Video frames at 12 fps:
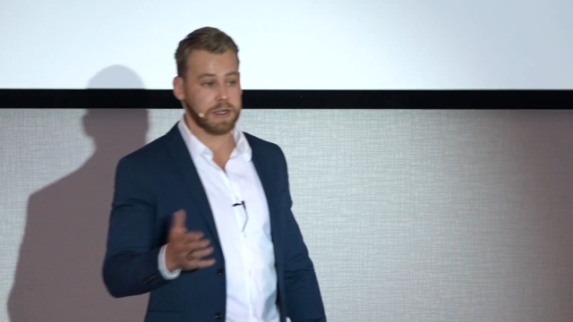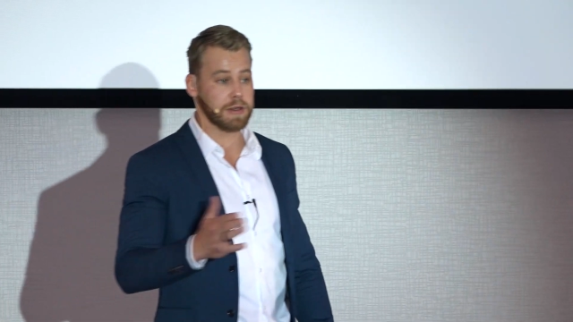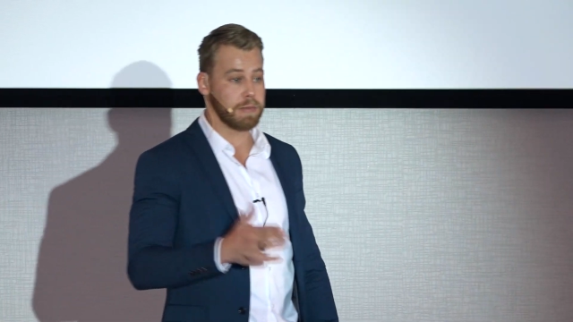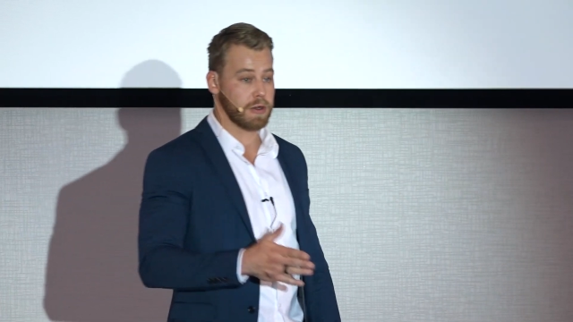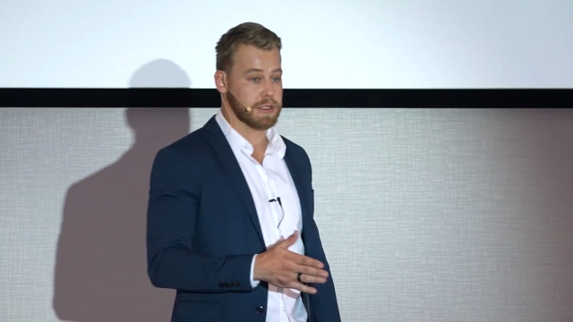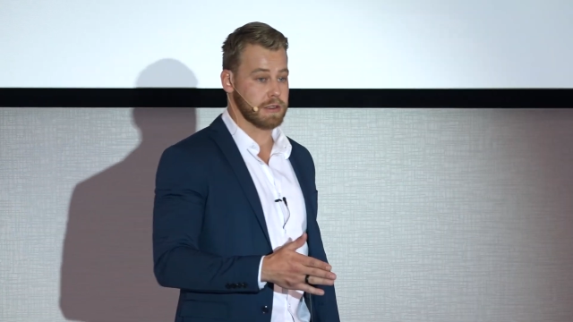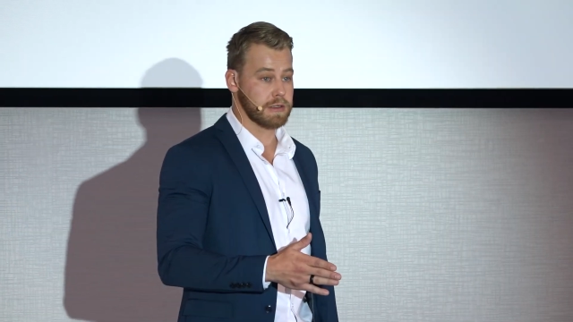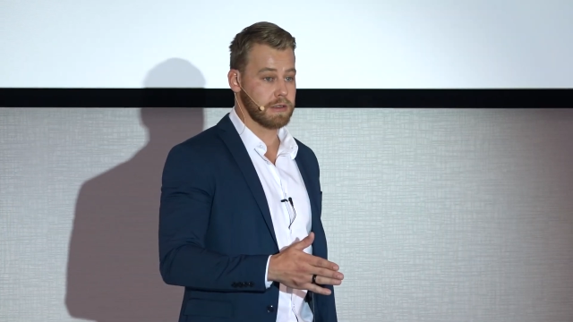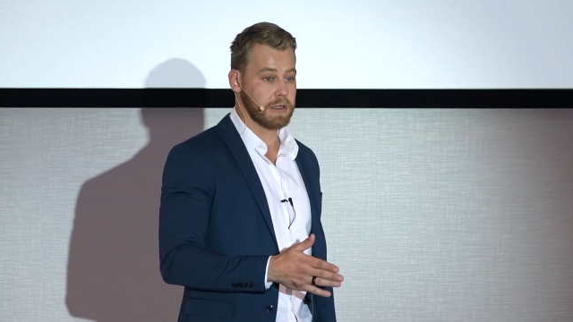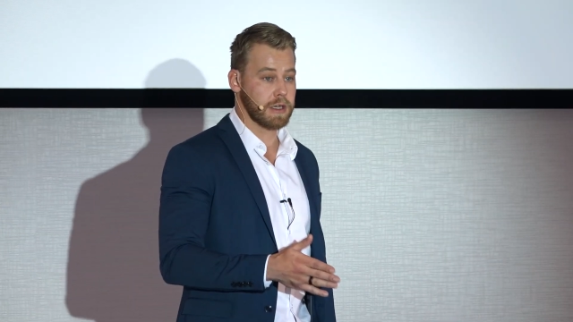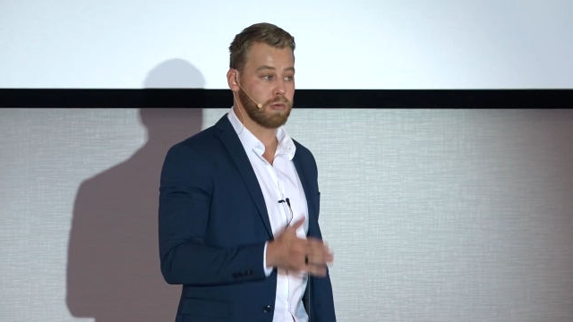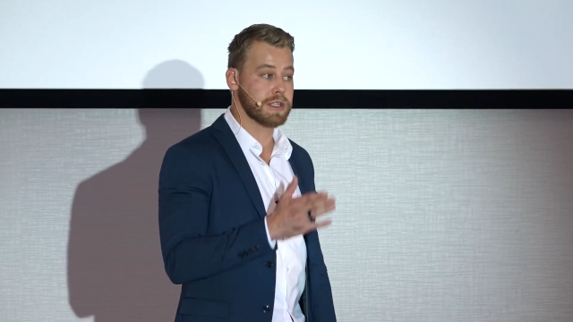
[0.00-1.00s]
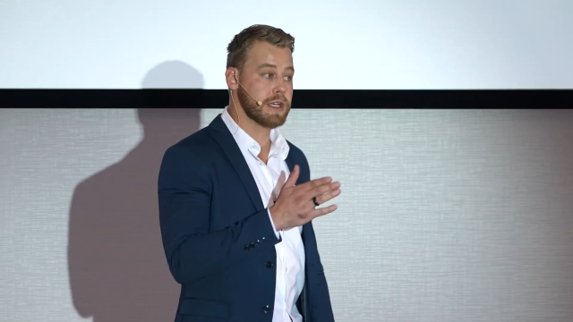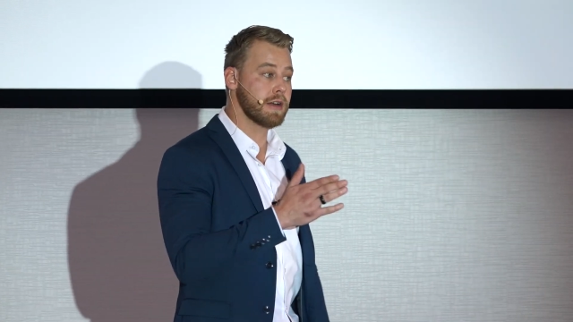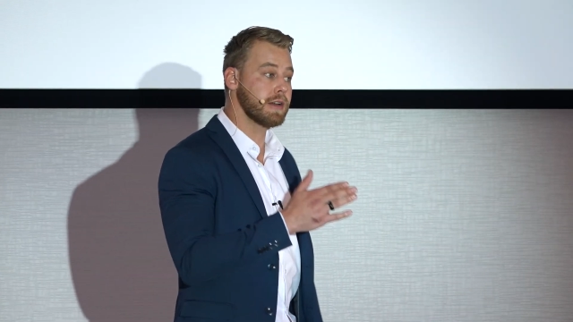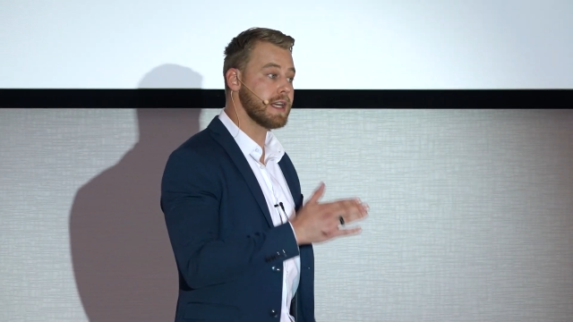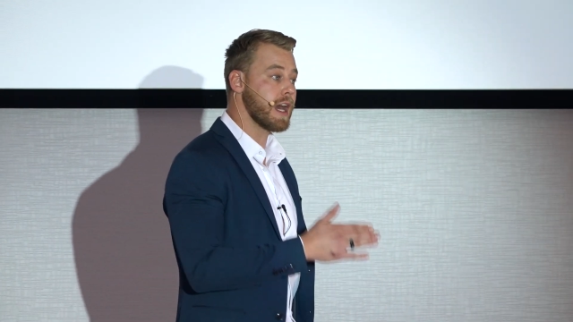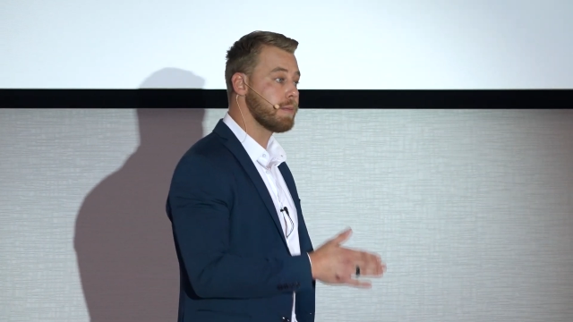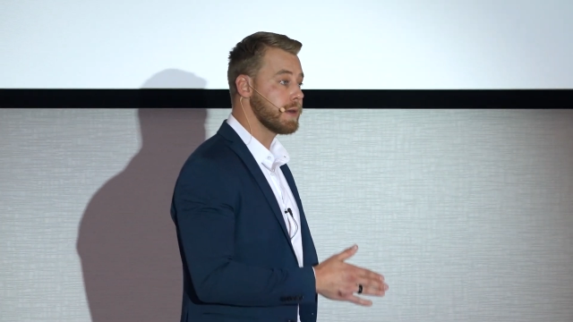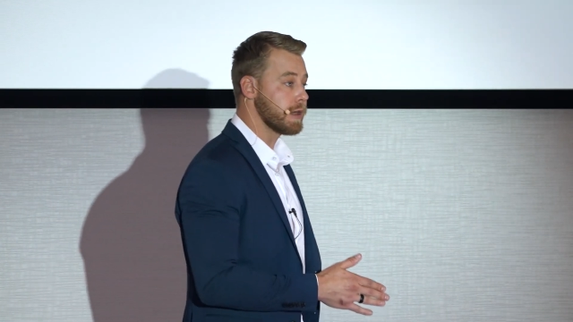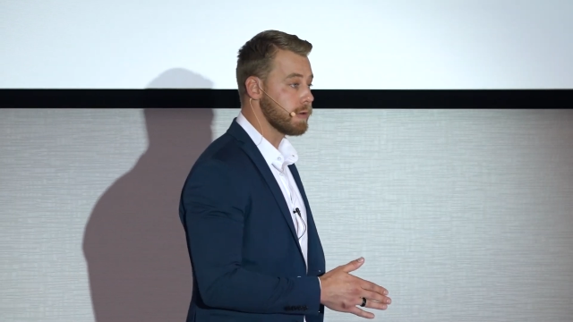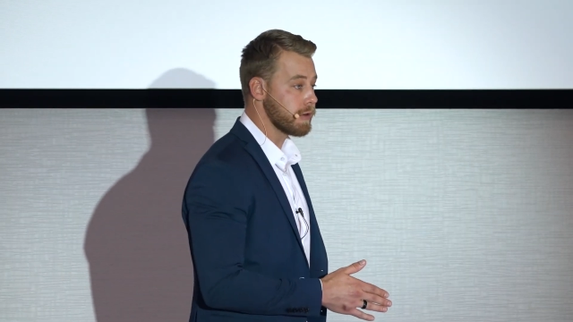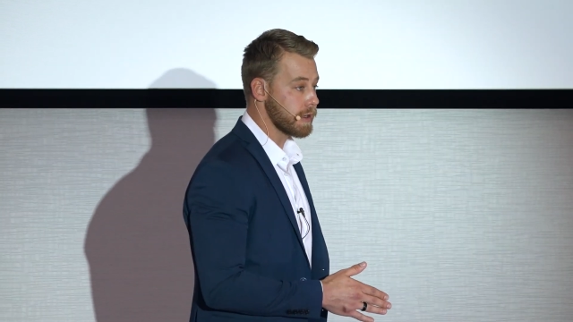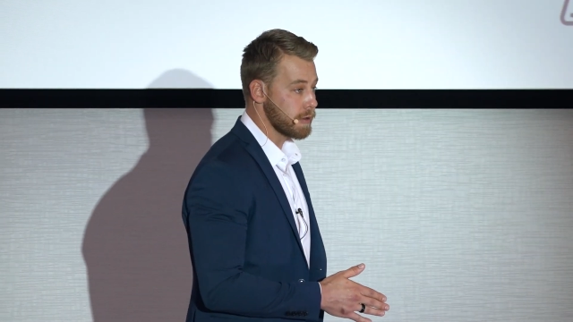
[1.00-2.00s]
their deposit and what's currently
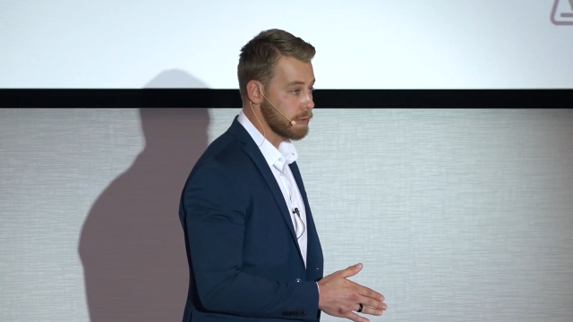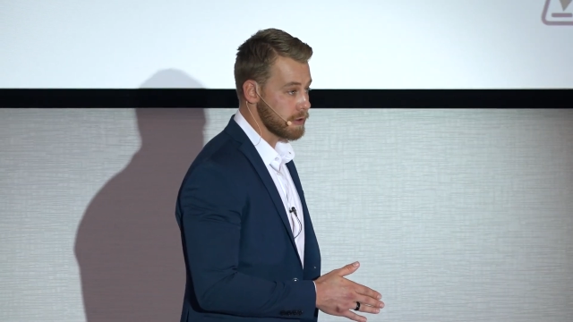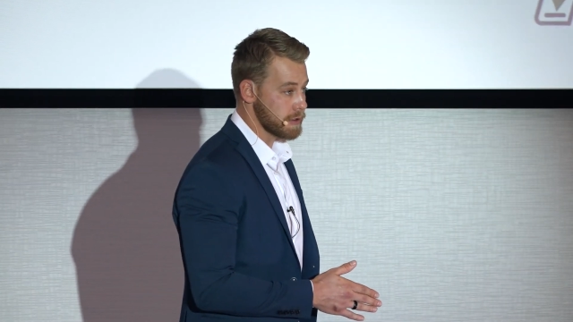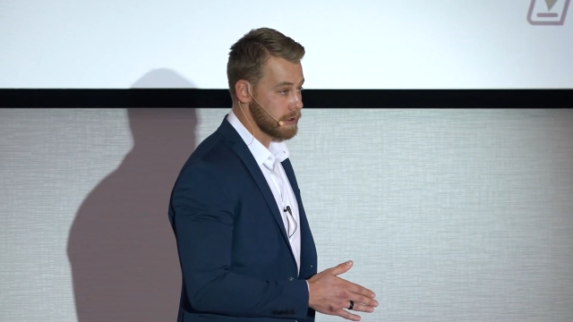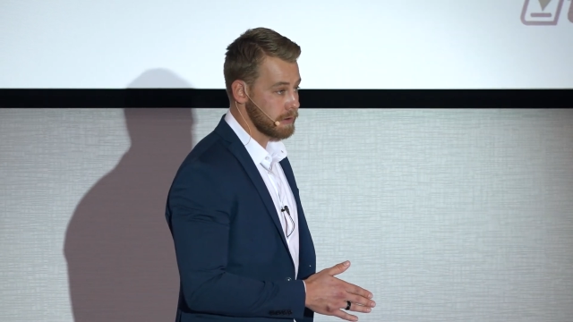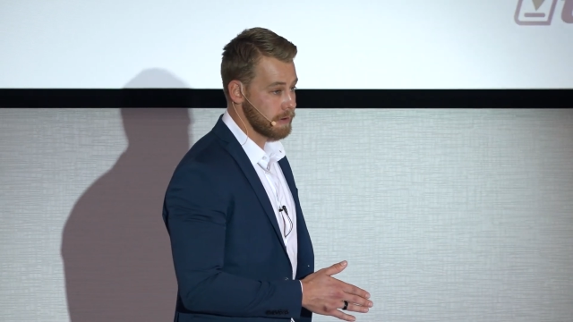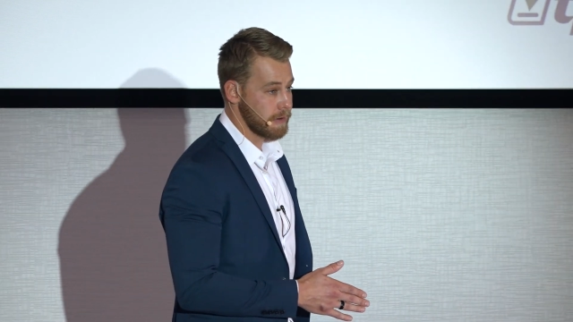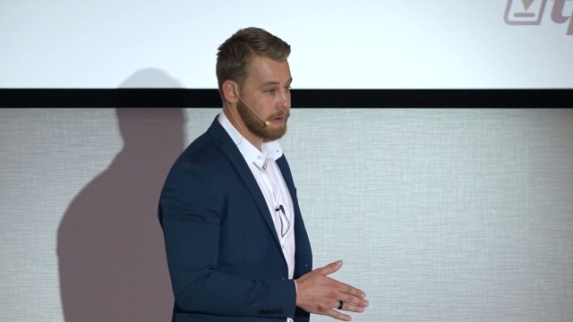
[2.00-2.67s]
happening with their deposit.